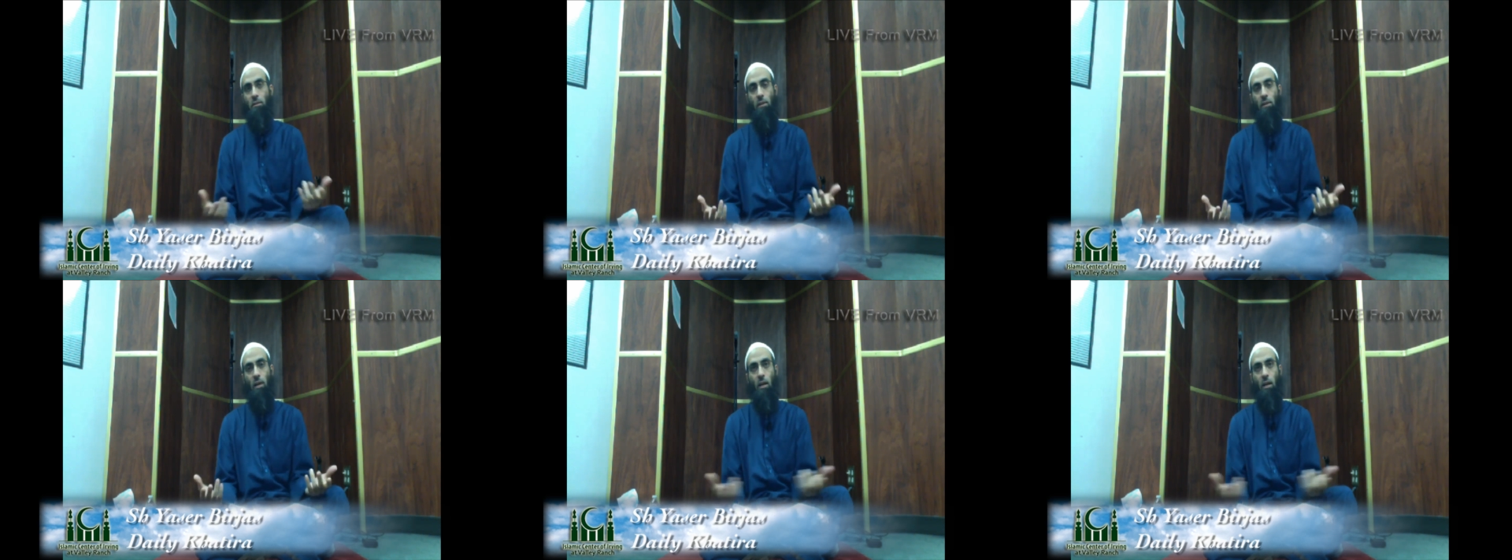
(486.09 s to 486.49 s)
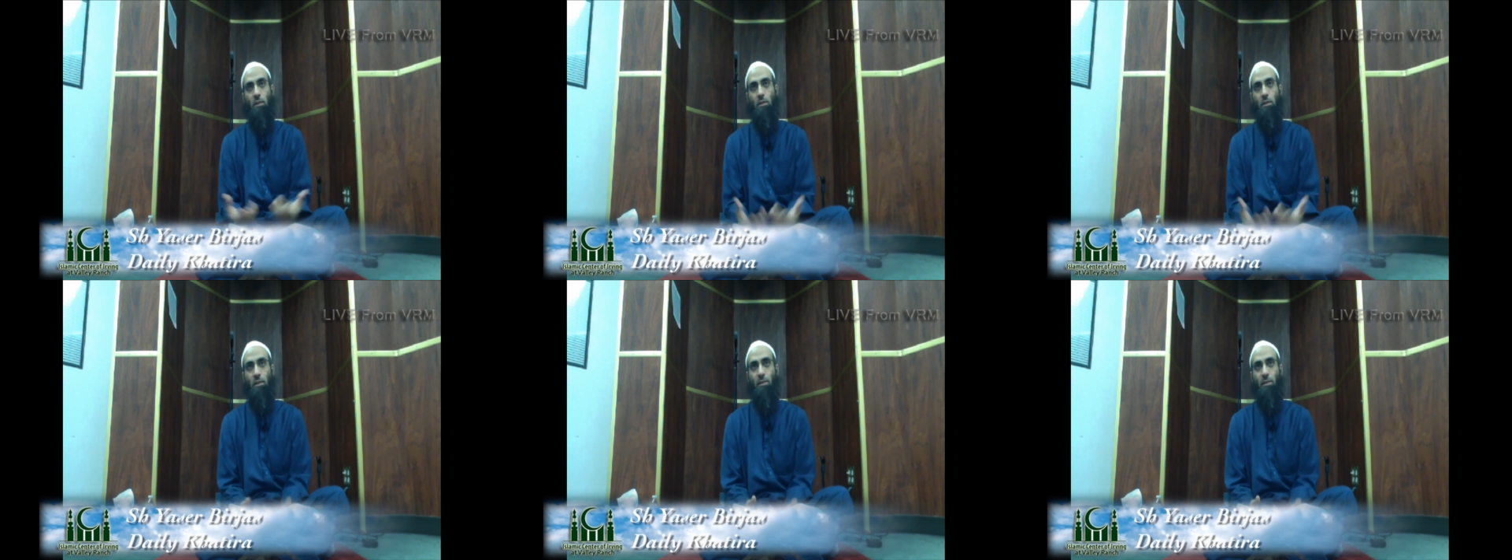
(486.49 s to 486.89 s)
Ya
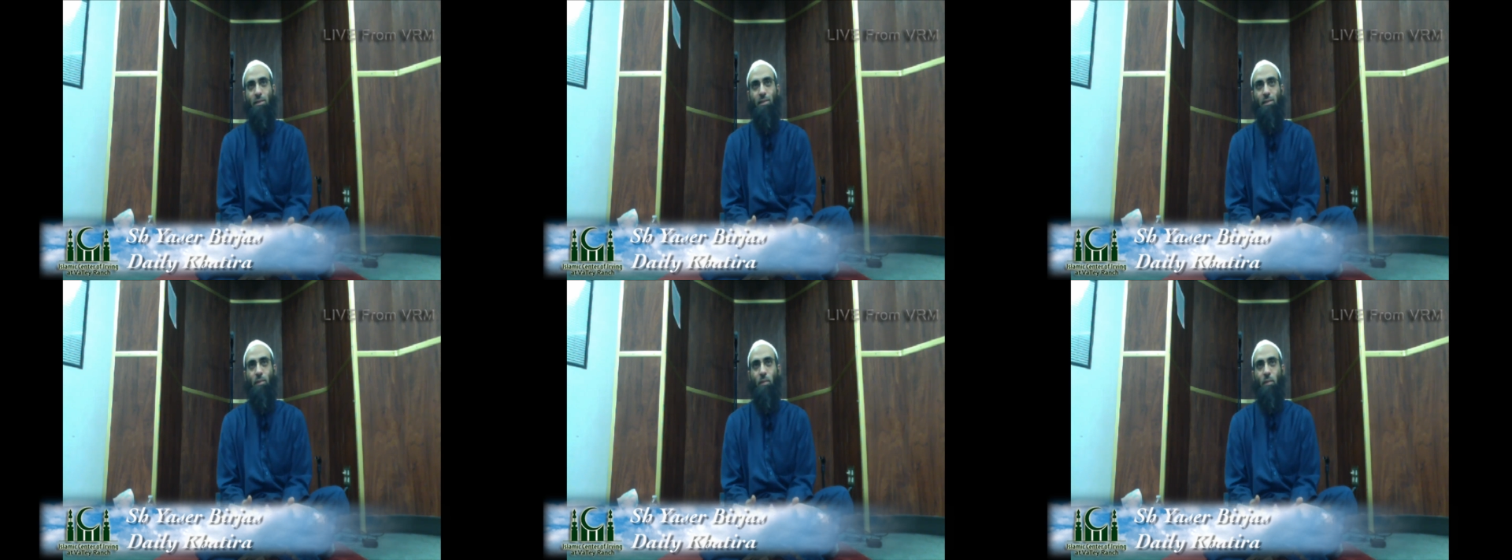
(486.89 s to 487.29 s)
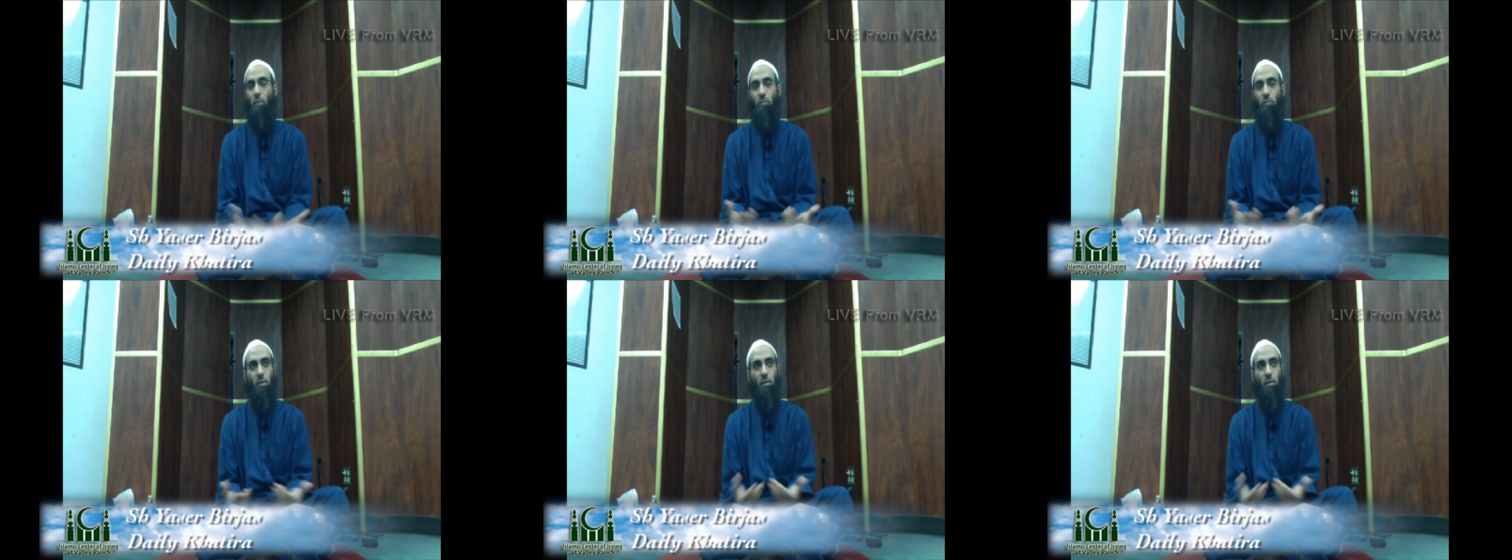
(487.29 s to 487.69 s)
Aisha, Ya
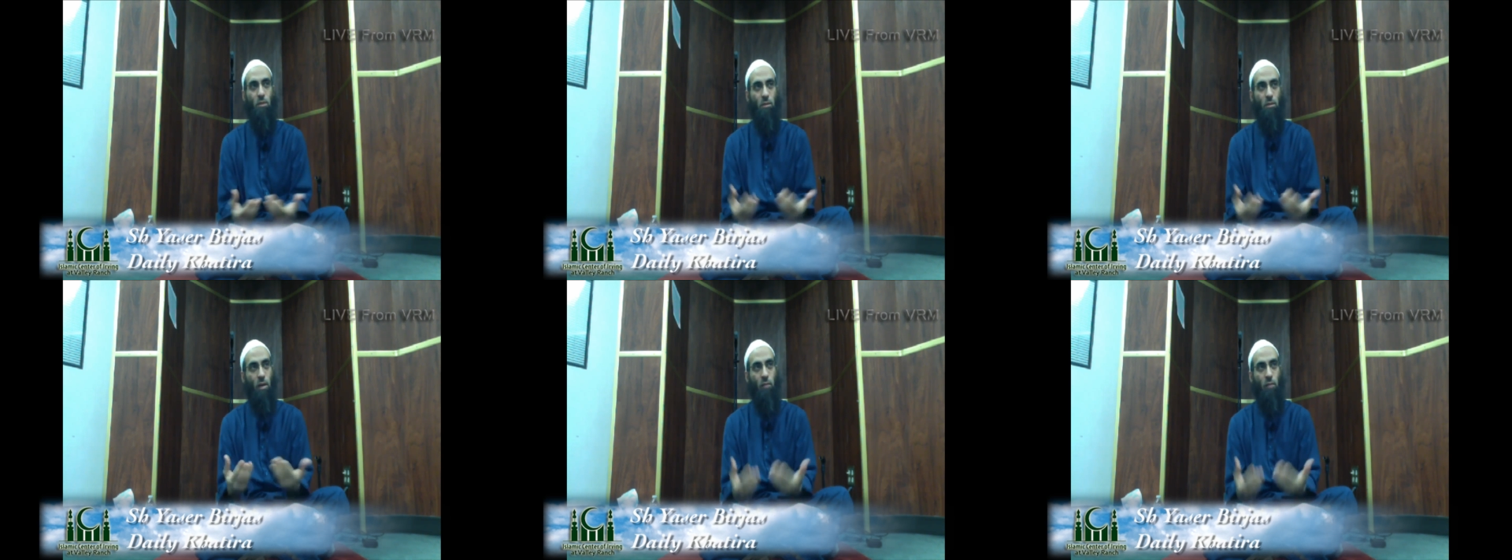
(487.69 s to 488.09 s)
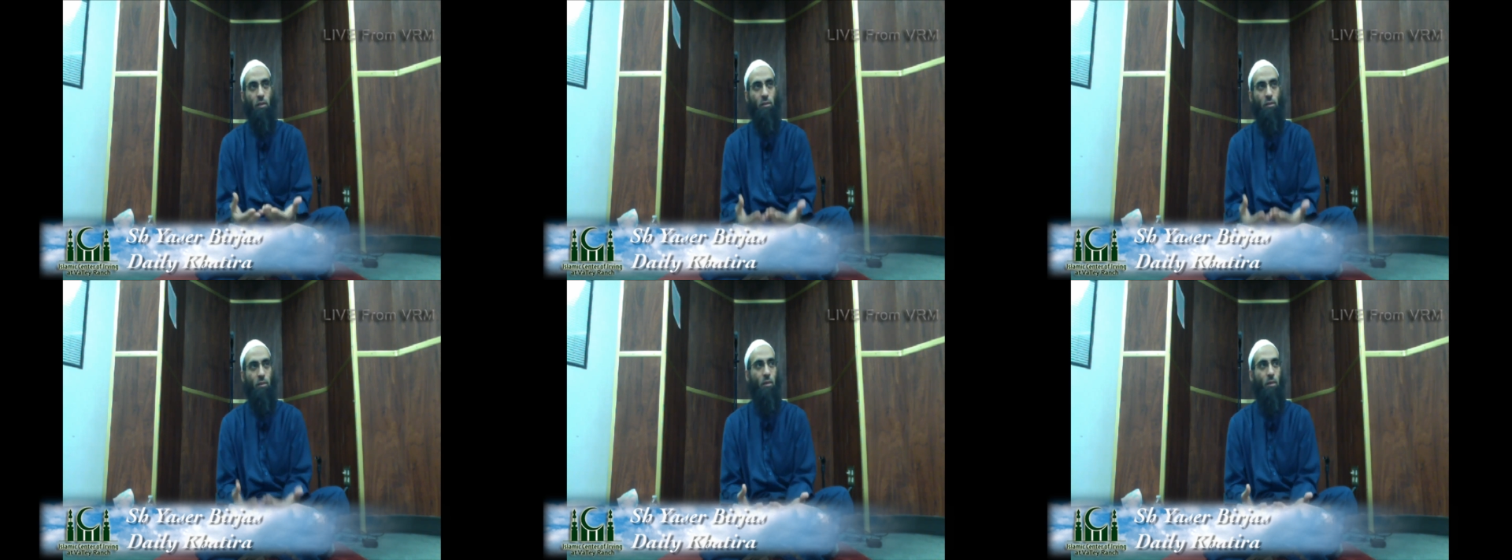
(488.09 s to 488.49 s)
Fatima, she said, Ya
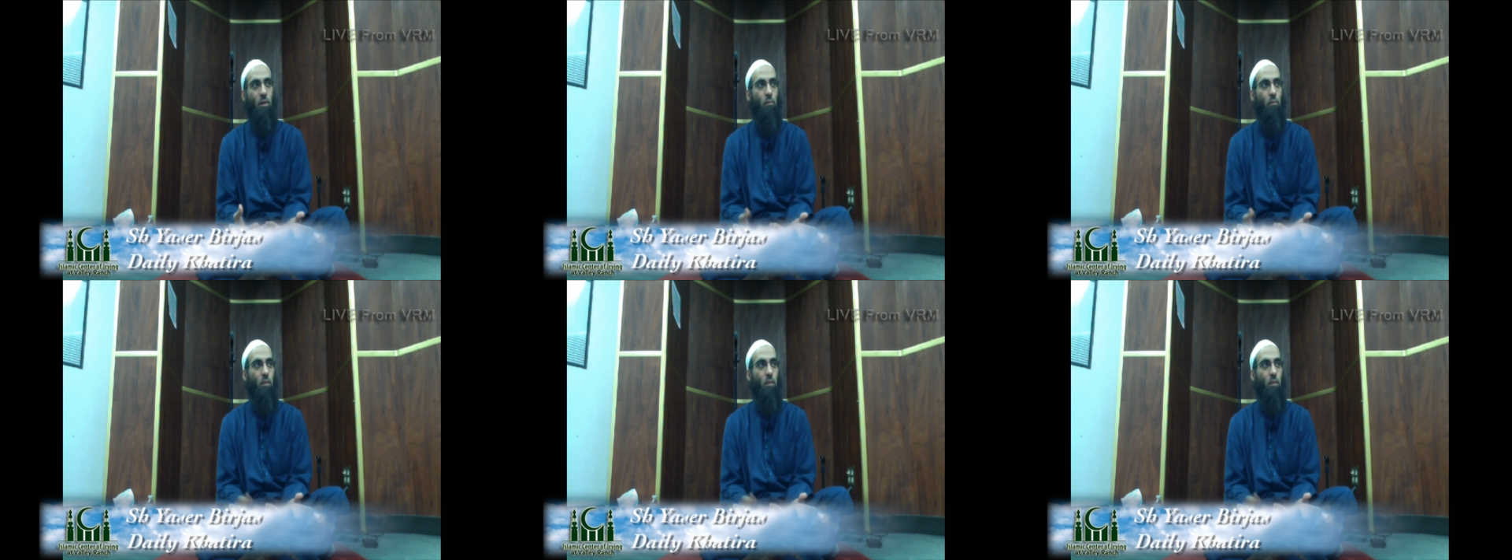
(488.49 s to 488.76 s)
Fatima,